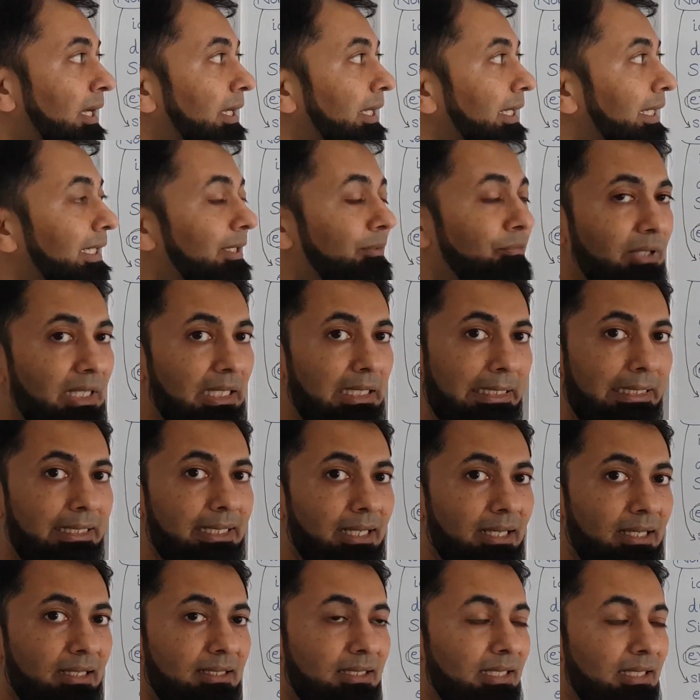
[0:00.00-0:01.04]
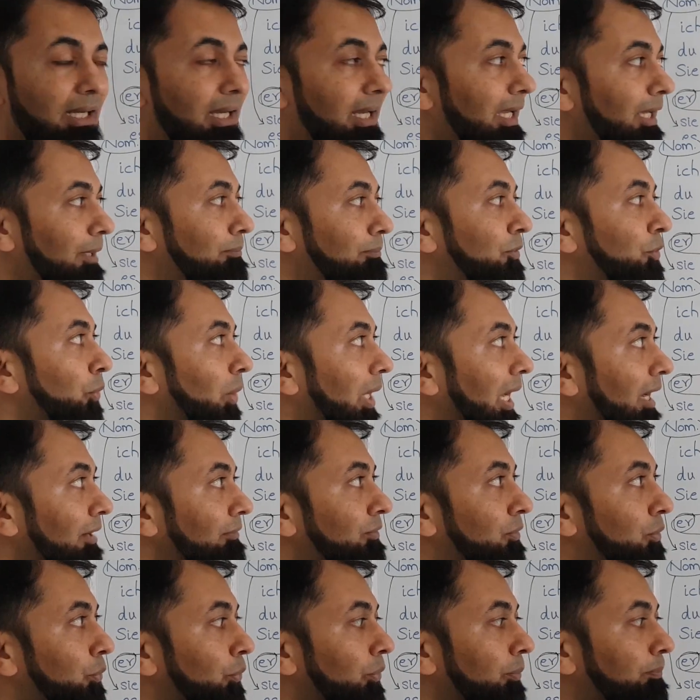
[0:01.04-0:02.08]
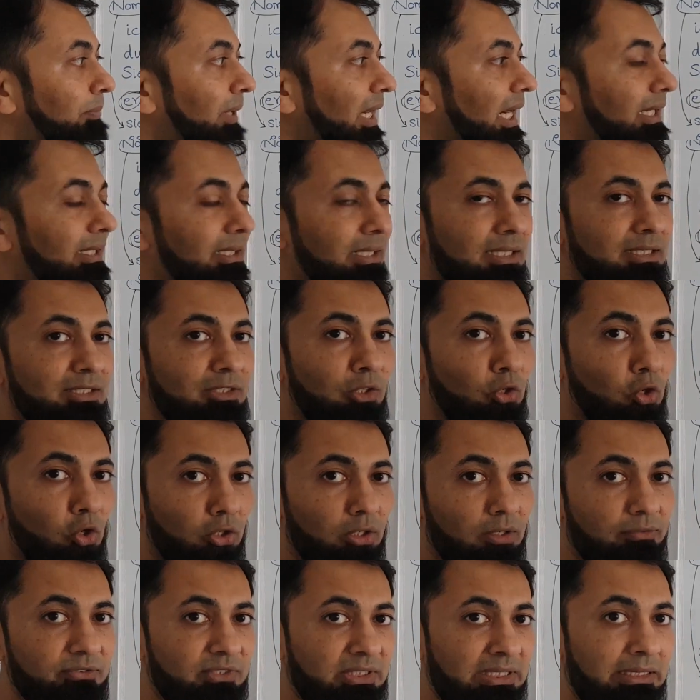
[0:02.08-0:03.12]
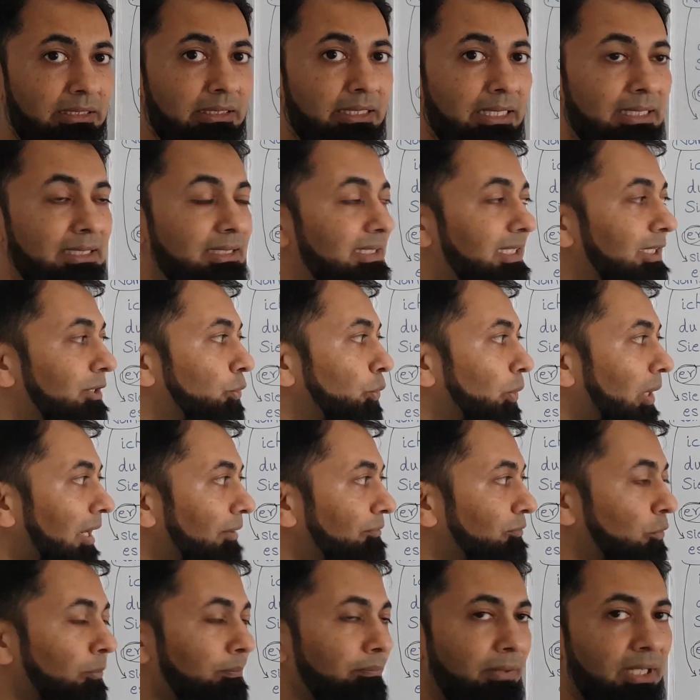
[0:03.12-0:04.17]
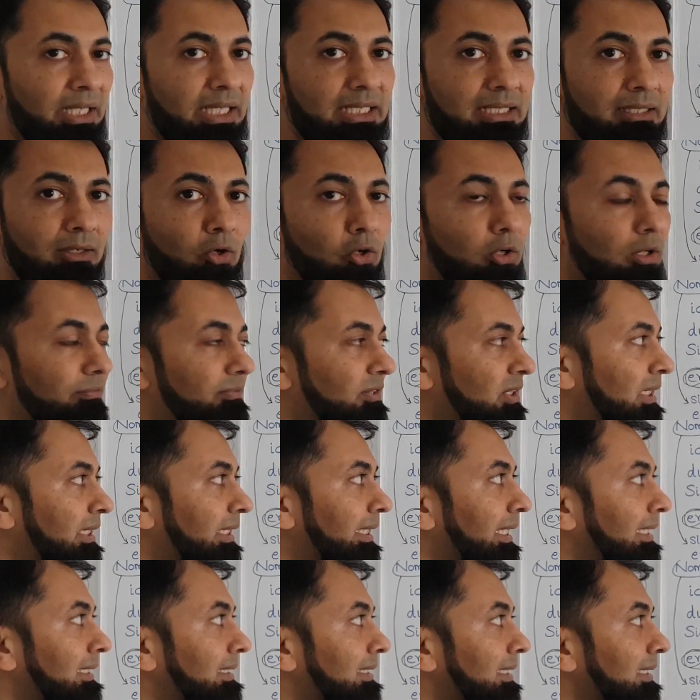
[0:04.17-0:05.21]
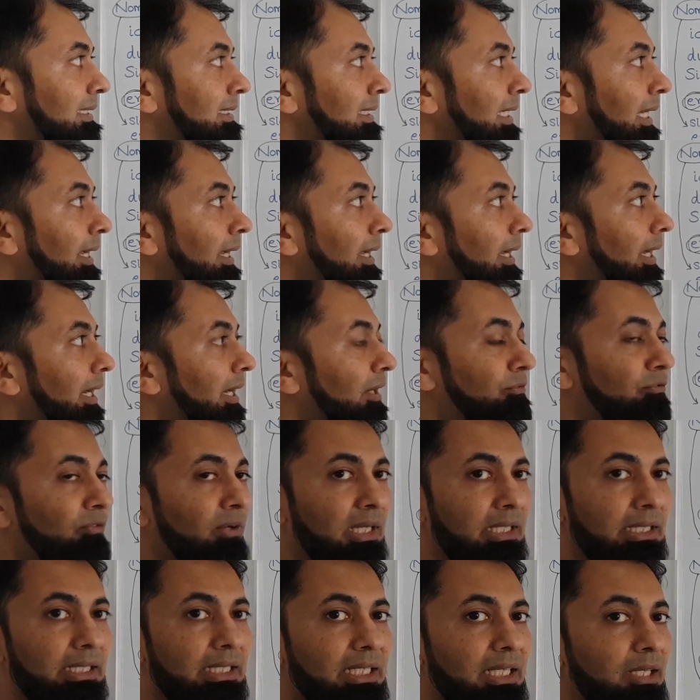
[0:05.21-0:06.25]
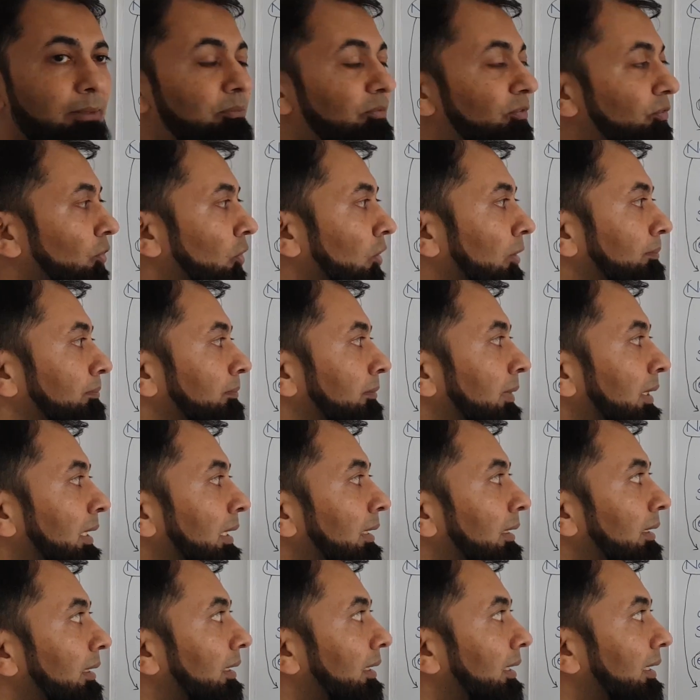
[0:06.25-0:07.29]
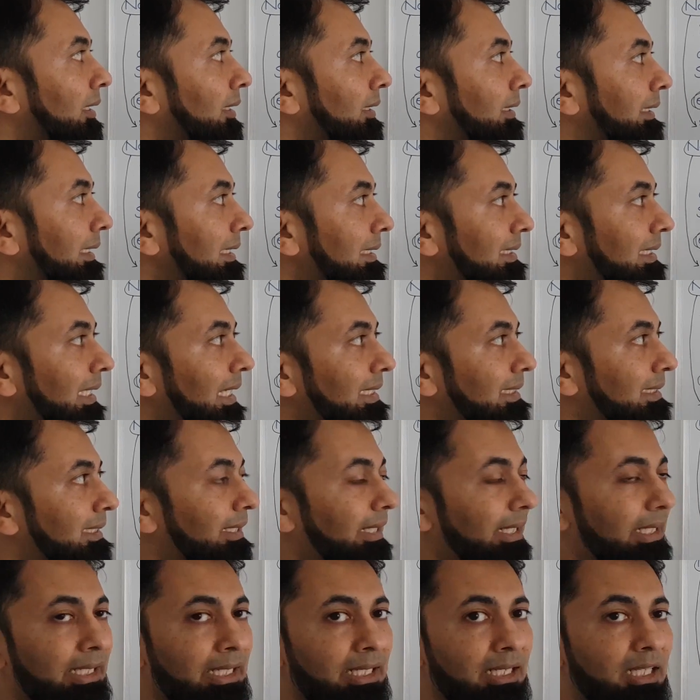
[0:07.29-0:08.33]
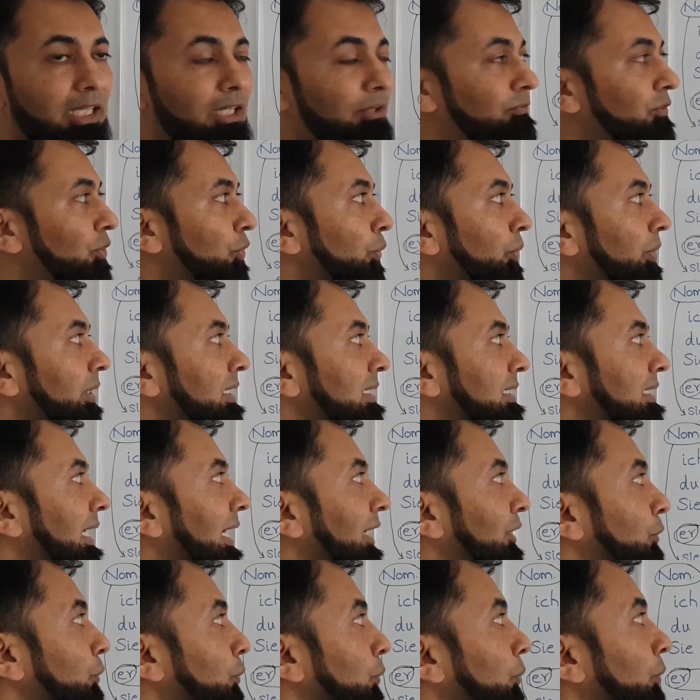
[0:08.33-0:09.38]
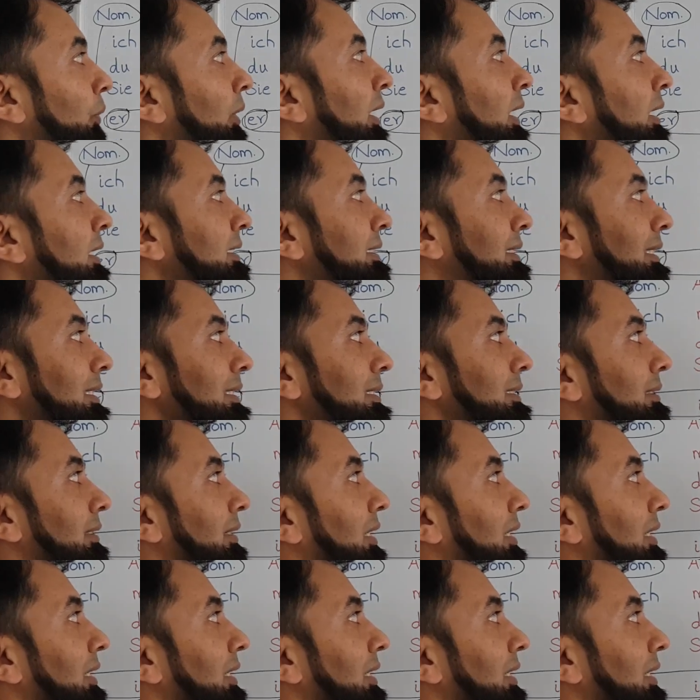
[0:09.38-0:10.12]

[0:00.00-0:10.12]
It will take time. You have to practice lot of sentences, you have to make lot of sentences. And one tip from this lesson I can give you is that you just